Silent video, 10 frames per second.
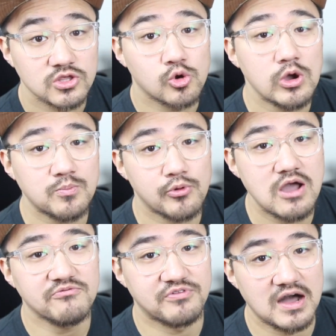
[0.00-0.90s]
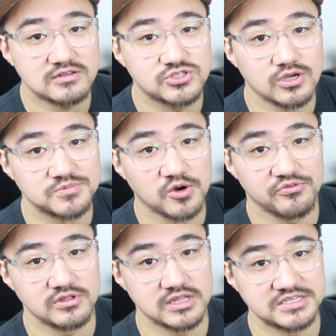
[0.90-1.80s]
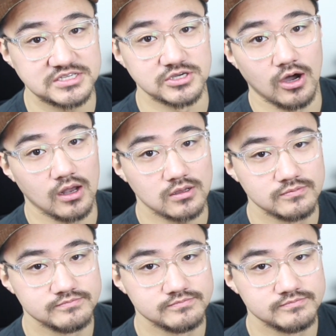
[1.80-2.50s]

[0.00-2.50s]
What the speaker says: The quick brown fox jumped over the lazy dog.